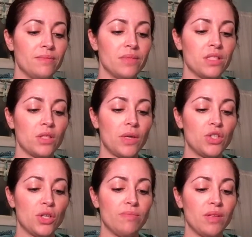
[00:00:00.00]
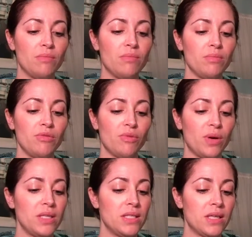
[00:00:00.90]
So I trim them before
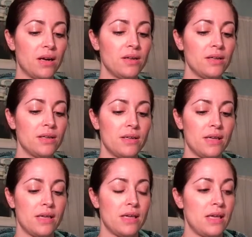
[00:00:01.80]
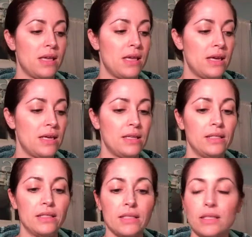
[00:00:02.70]
I start.
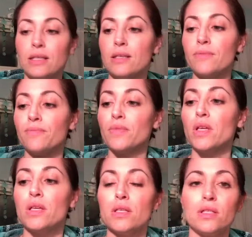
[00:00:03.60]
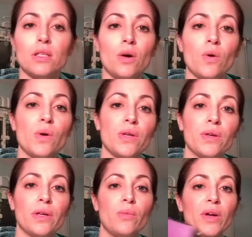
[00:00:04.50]
And so you're
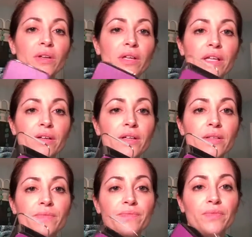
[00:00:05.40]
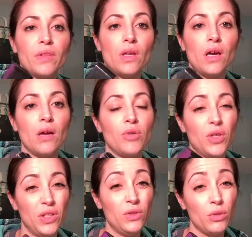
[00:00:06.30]
going to want your heater. You
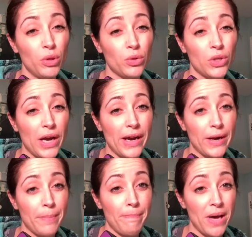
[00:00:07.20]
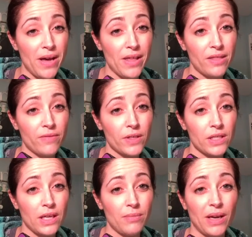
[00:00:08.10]
can use a blow dryer, but the
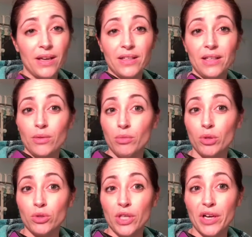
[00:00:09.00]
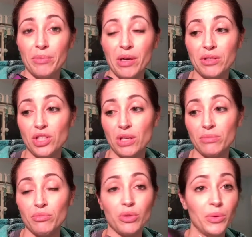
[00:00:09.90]
first time I did it with a blow dryer, my
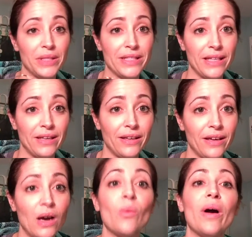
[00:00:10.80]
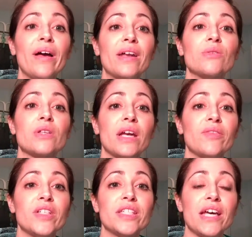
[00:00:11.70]
jams blew in the sink and got wet, and it was kind
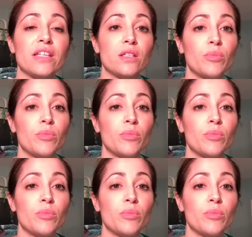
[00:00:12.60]
of a disaster.